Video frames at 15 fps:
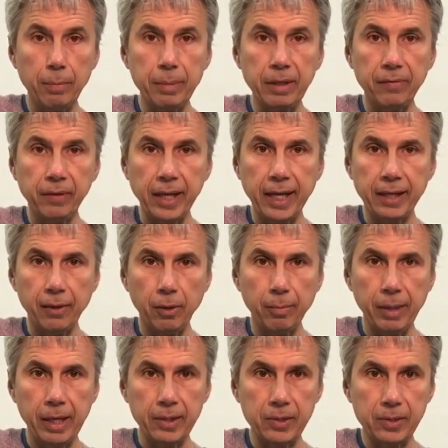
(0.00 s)
a B flat in the
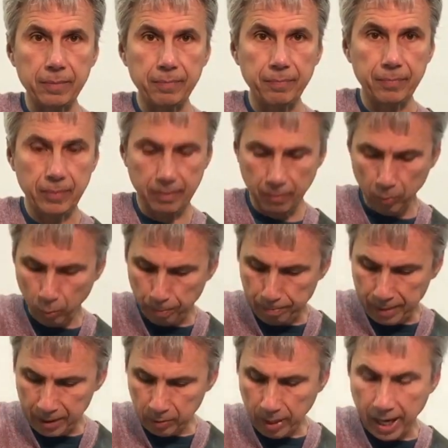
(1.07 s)
bass.
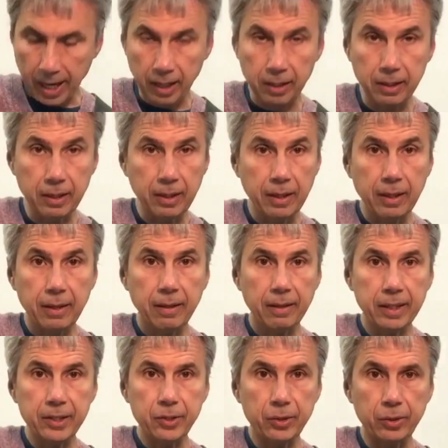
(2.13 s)
Meanwhile,
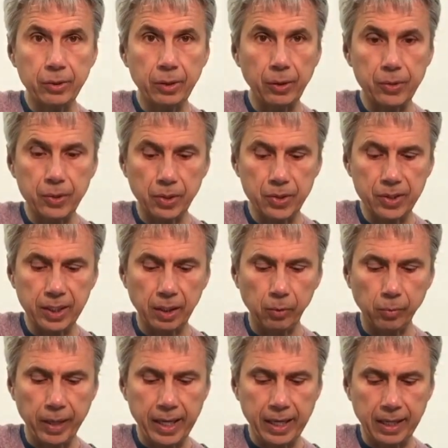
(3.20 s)
these two notes are still
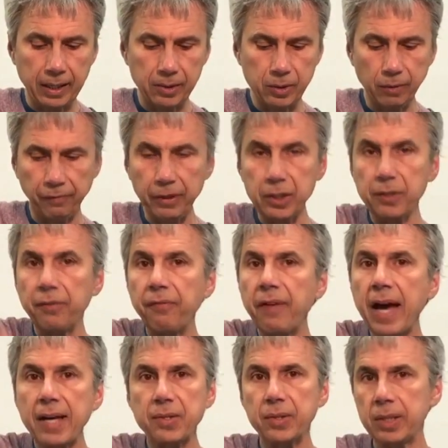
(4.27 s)
ringing, so if it's
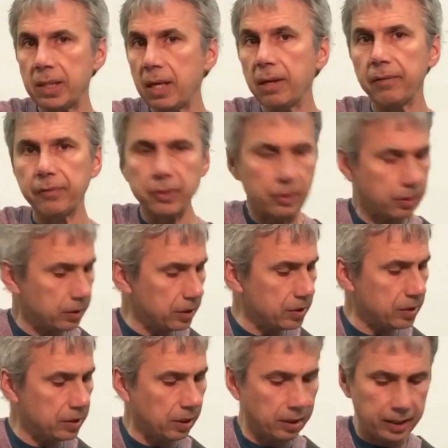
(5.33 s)
fast enough, you can
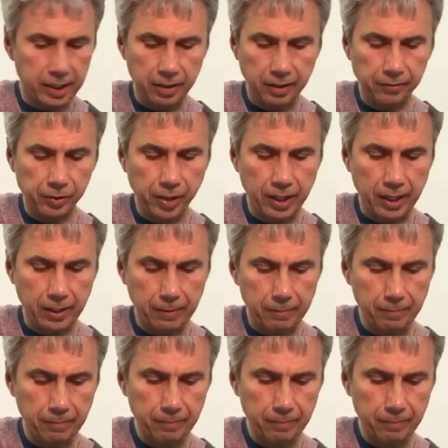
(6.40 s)
still hear everything.